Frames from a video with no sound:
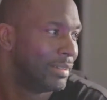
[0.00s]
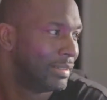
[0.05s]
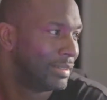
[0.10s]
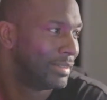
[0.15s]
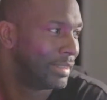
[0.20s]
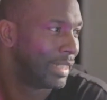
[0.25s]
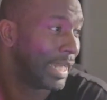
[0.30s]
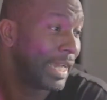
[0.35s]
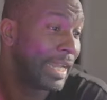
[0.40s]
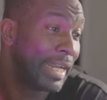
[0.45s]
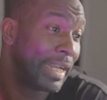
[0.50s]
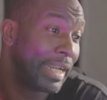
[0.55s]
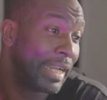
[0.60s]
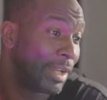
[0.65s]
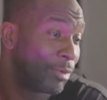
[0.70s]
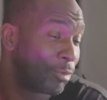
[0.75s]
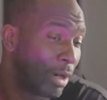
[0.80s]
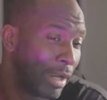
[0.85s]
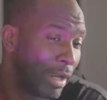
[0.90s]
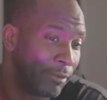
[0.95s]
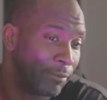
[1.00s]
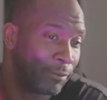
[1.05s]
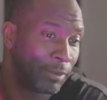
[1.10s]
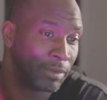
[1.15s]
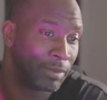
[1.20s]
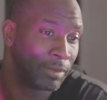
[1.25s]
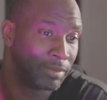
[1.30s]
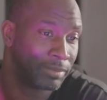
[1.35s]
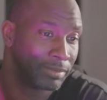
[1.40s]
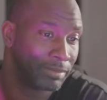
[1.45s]
I got a lot right
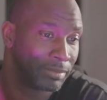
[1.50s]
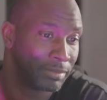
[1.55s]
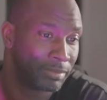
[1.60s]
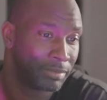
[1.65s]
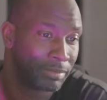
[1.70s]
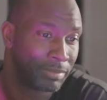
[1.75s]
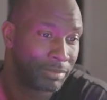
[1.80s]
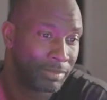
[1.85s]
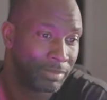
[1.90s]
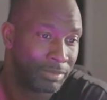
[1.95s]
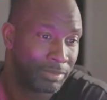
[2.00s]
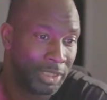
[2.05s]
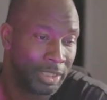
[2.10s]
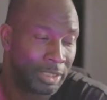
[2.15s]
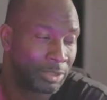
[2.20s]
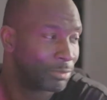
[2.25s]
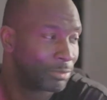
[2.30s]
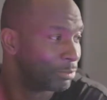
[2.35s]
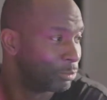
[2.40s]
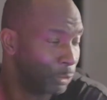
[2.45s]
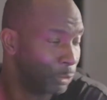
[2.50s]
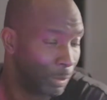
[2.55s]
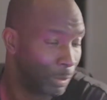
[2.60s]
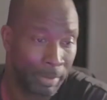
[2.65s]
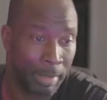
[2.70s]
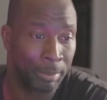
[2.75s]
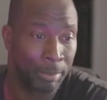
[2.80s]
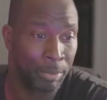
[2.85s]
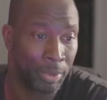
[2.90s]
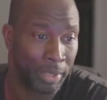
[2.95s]
for just
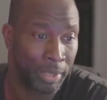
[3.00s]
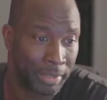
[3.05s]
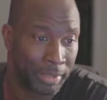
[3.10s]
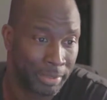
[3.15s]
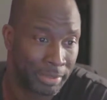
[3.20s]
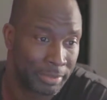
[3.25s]
remembering